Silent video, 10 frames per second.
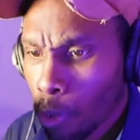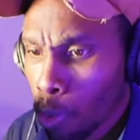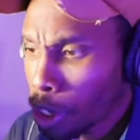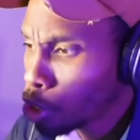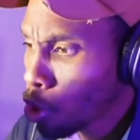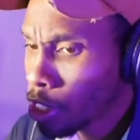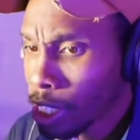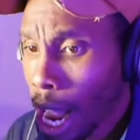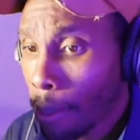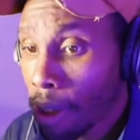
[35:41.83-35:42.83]
What's going to
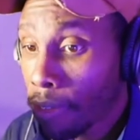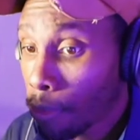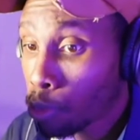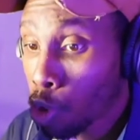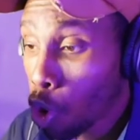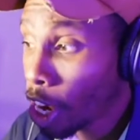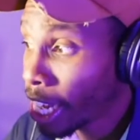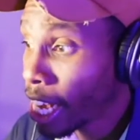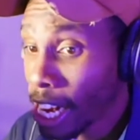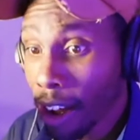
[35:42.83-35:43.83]
stop me from
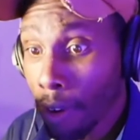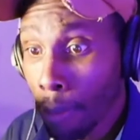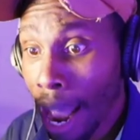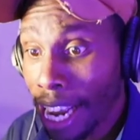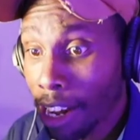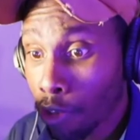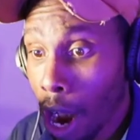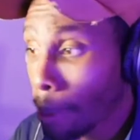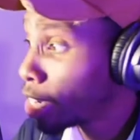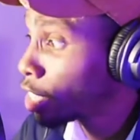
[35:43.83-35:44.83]
going get another bank and
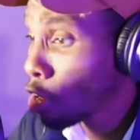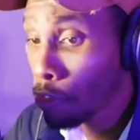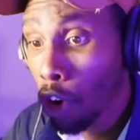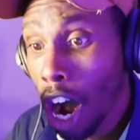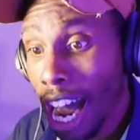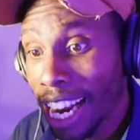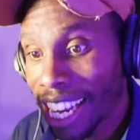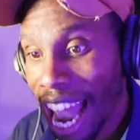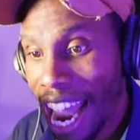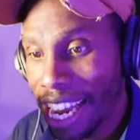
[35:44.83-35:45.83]
robbing a junk for
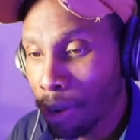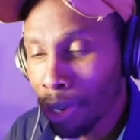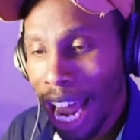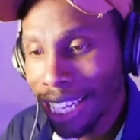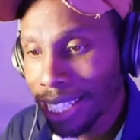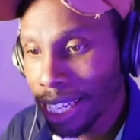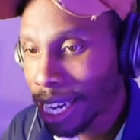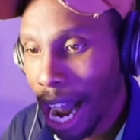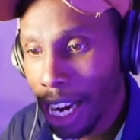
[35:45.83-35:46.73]
$100K when that's the